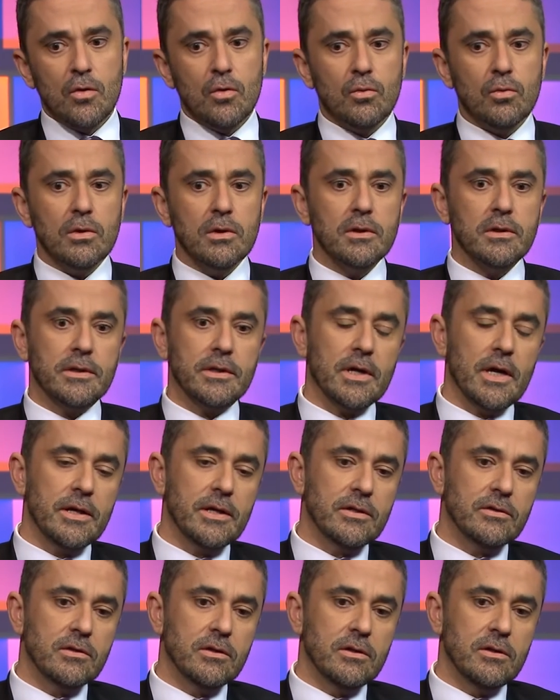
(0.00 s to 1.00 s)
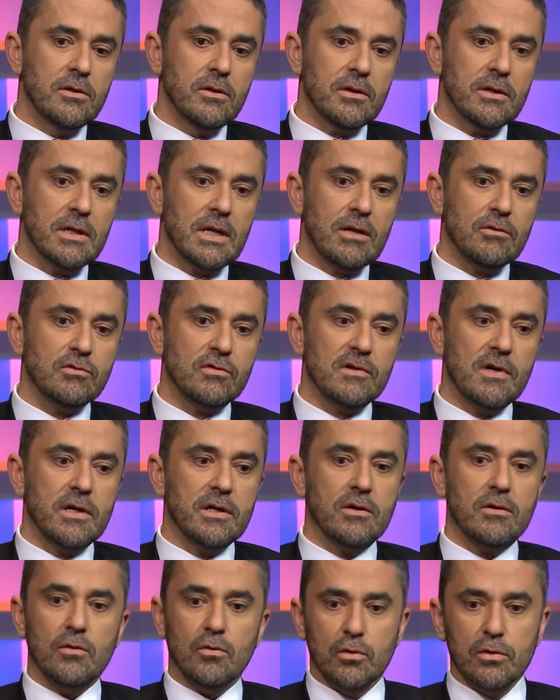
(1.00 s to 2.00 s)
Well, look, not an
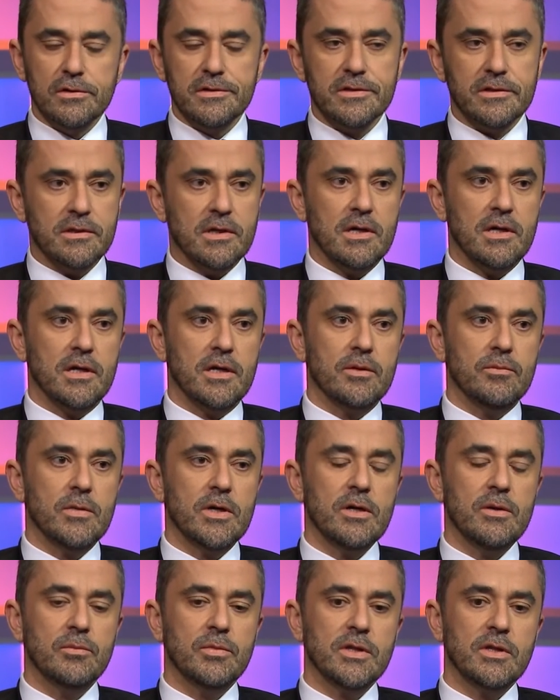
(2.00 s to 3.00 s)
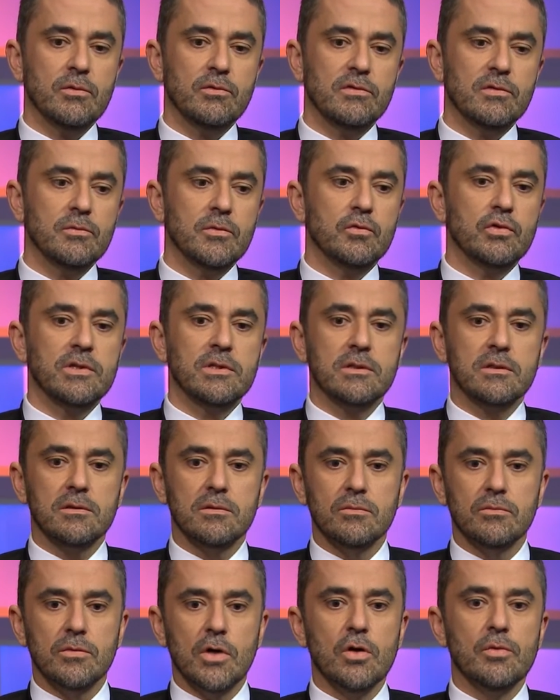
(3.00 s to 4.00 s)
outsider all the time, but there were some
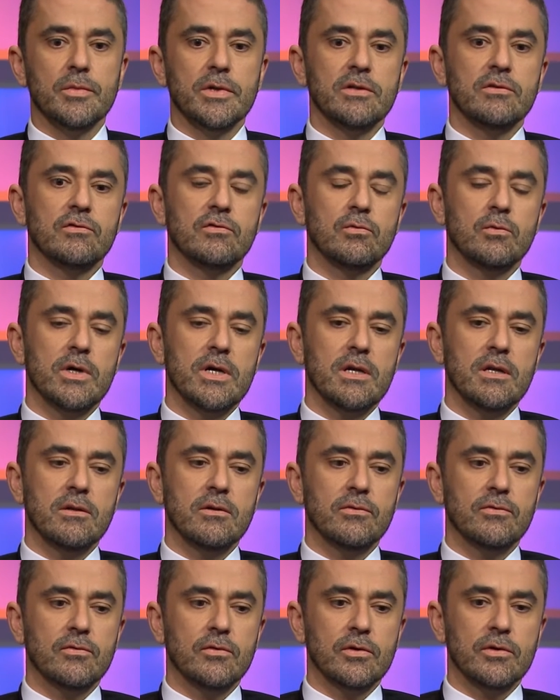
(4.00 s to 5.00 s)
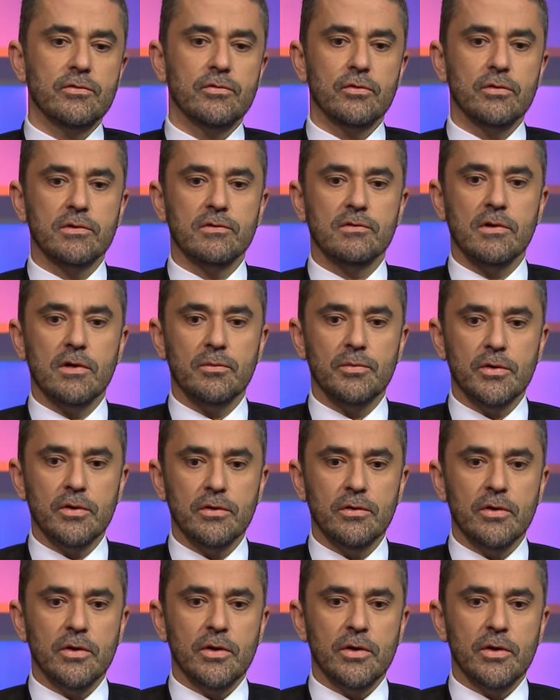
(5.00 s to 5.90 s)
critical moments when, for example,